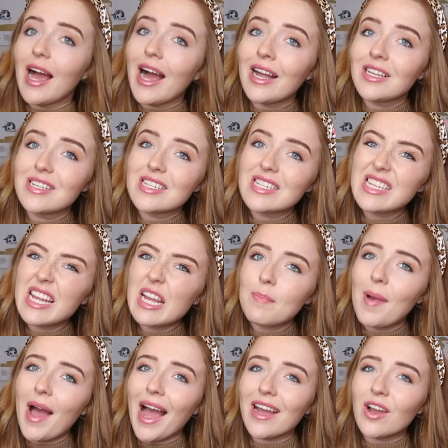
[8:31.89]
and you slick
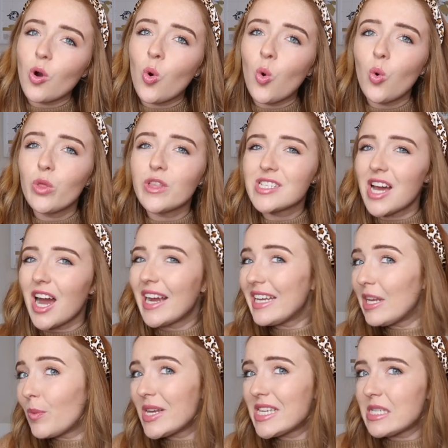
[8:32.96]
back all the
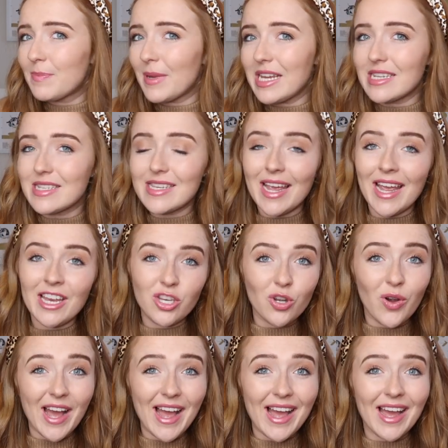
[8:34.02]
tiny wispies in
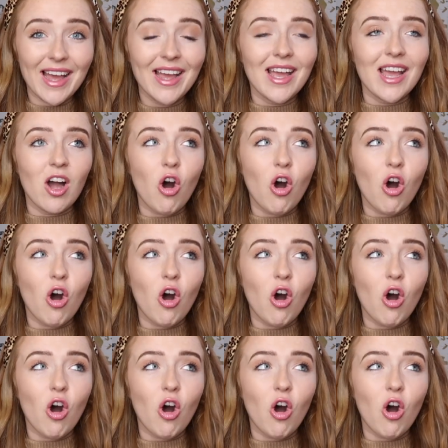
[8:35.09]
your hair.